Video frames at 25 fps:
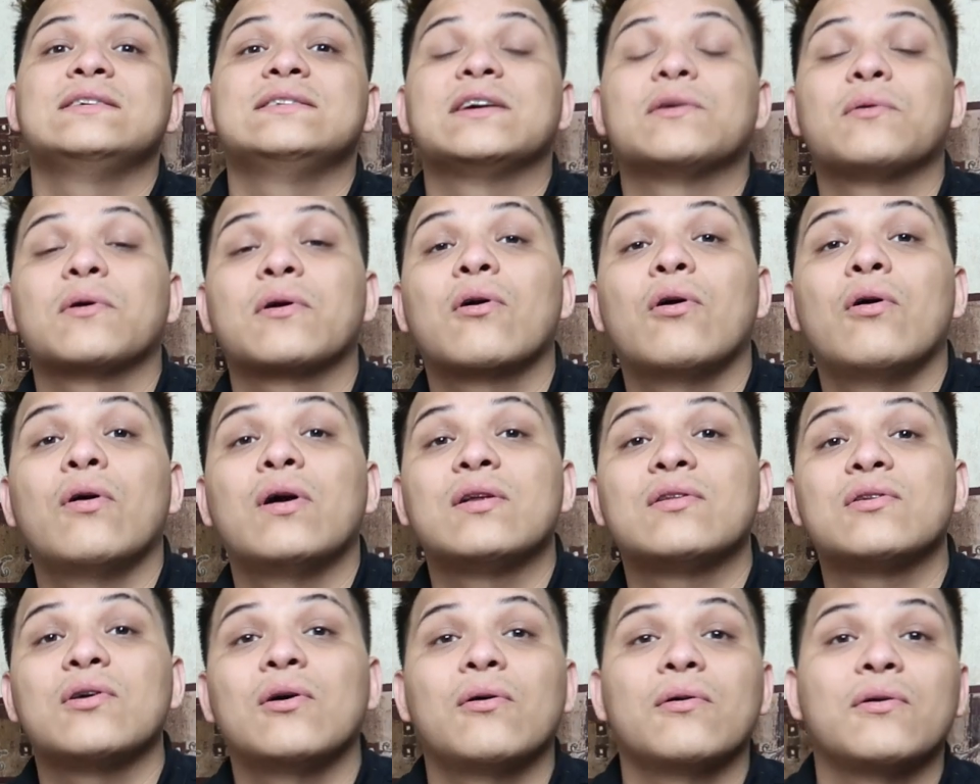They were
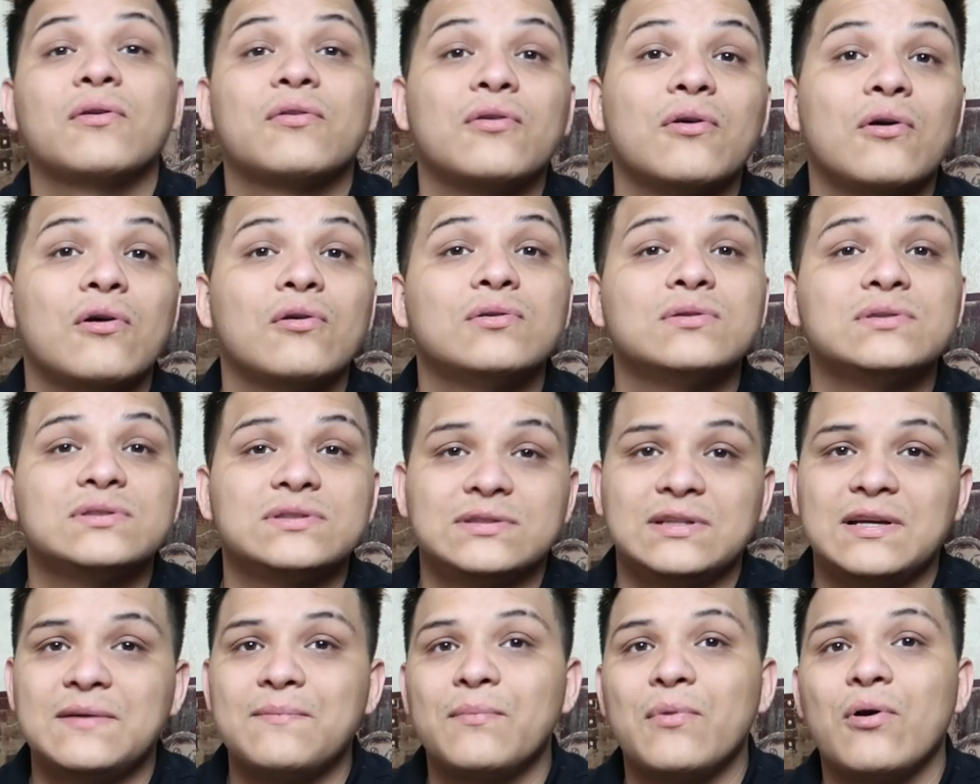going toe to toe
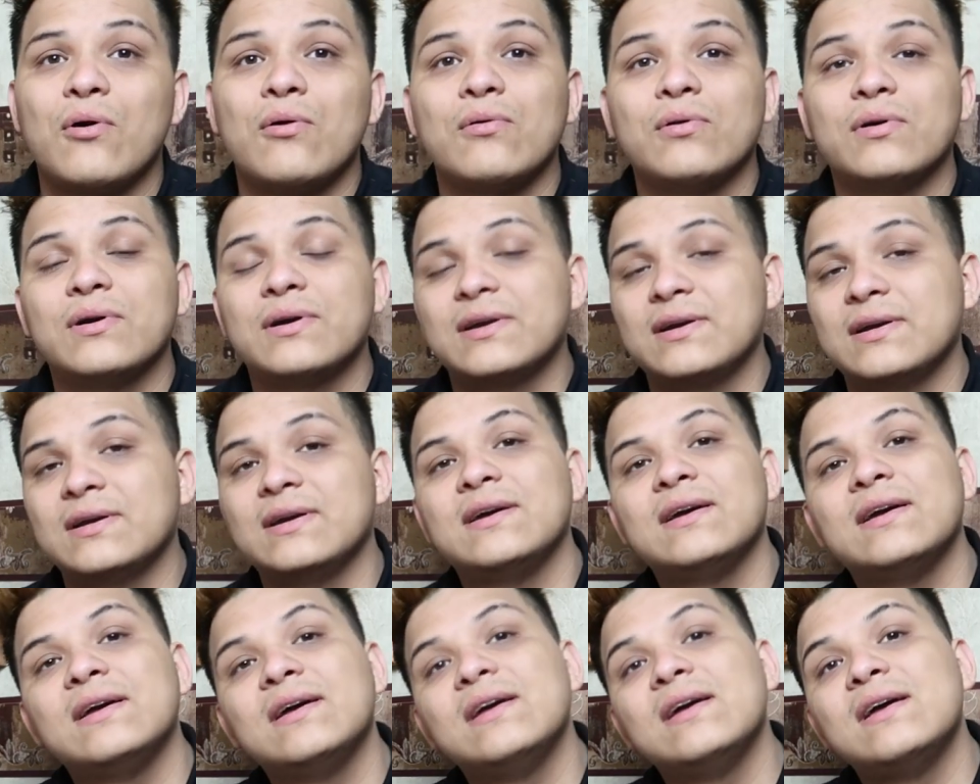Invoke
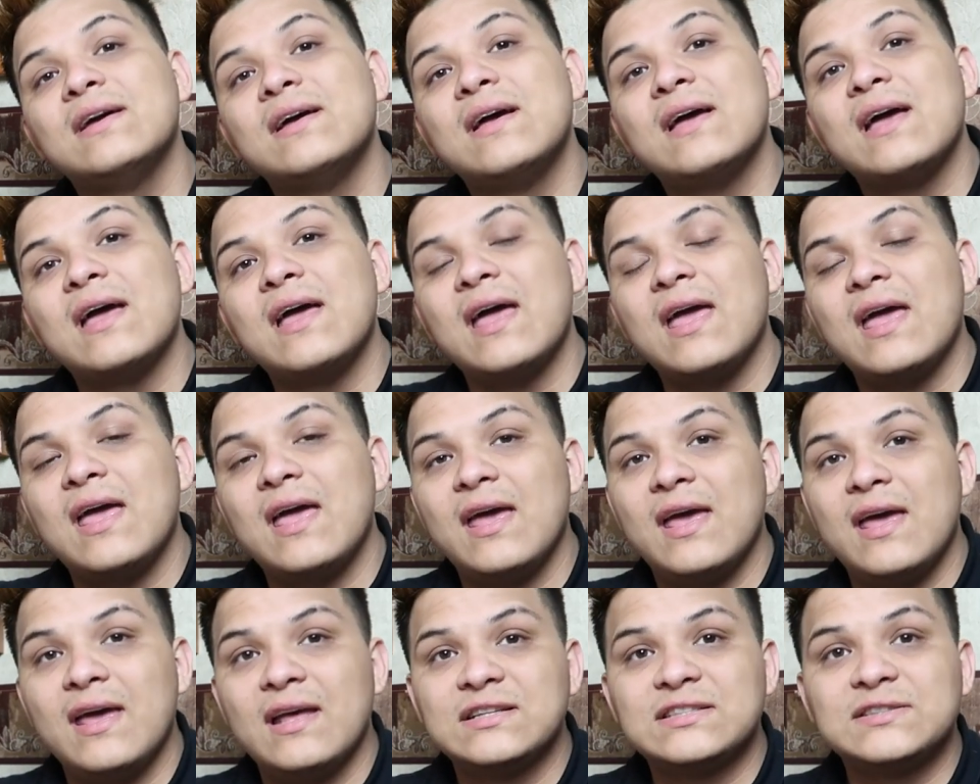
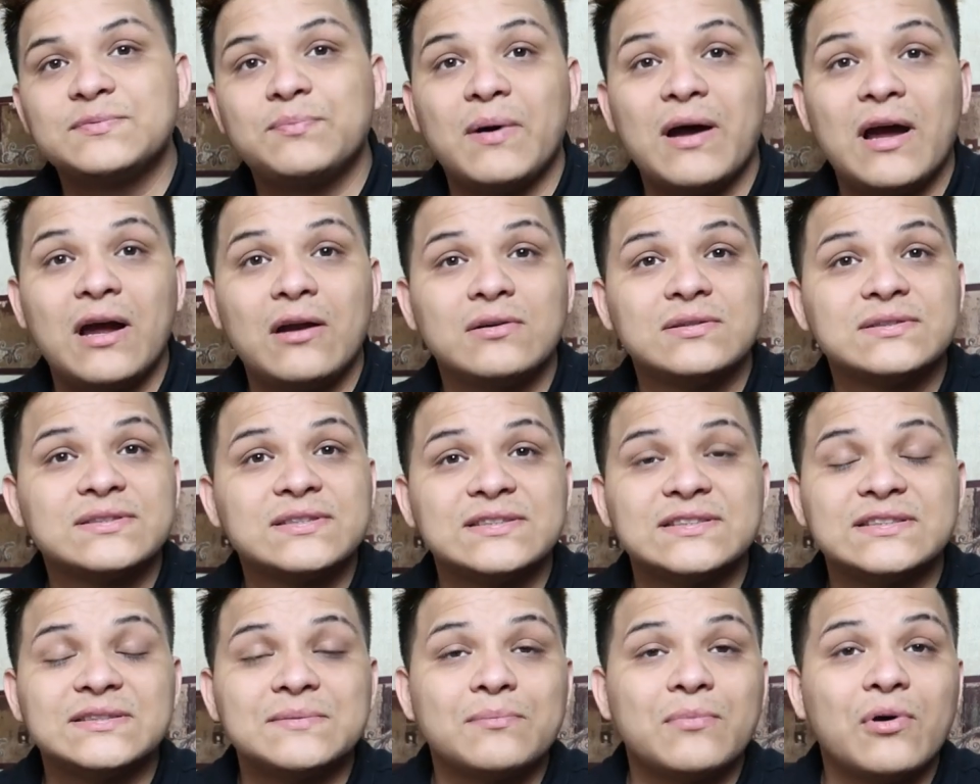and Spirals,
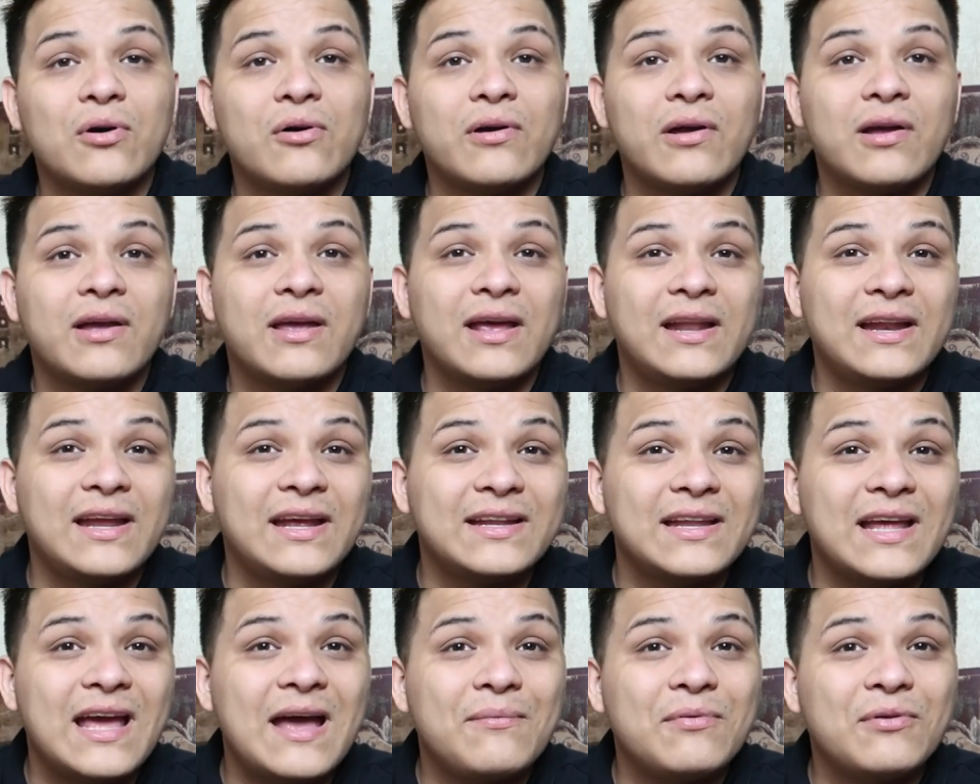because Invoke can
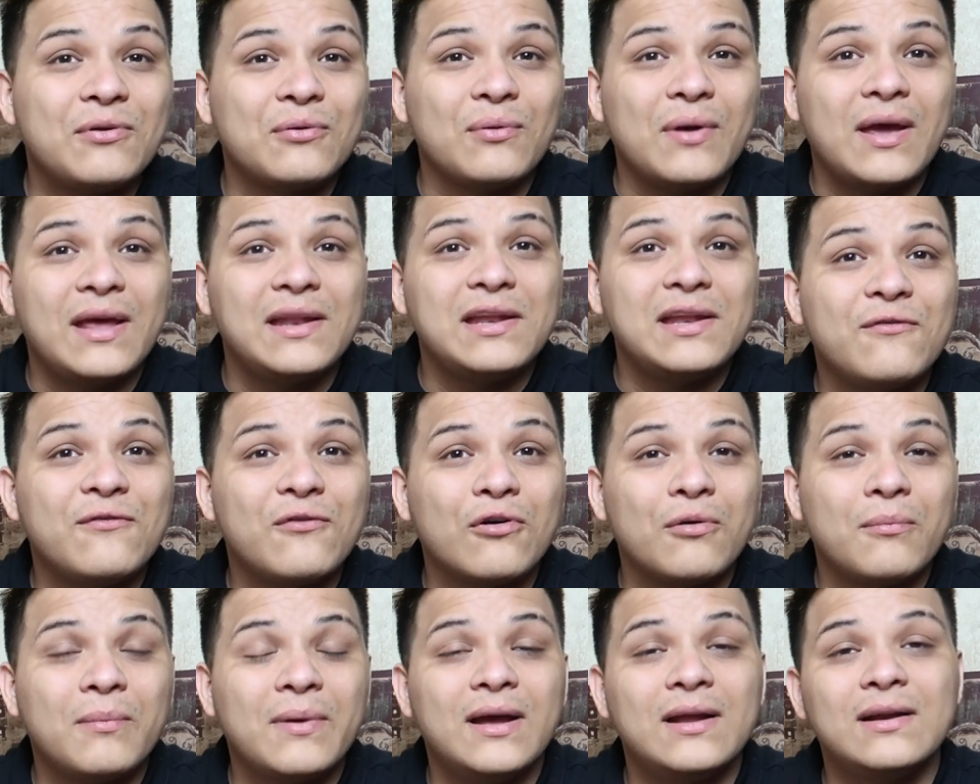adapt to
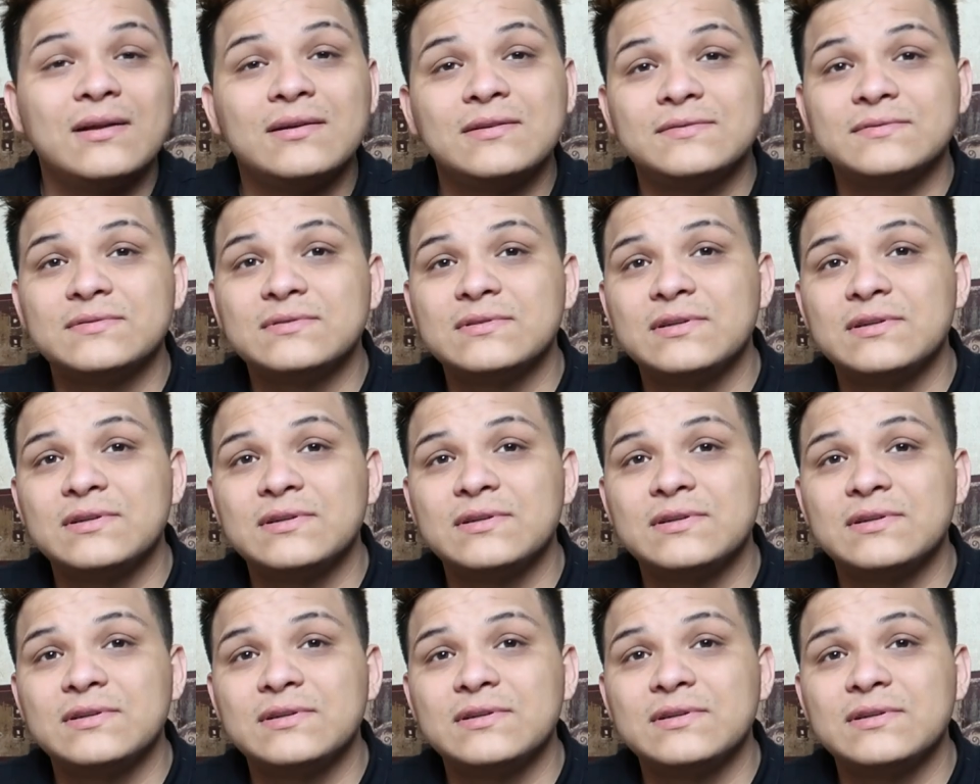format.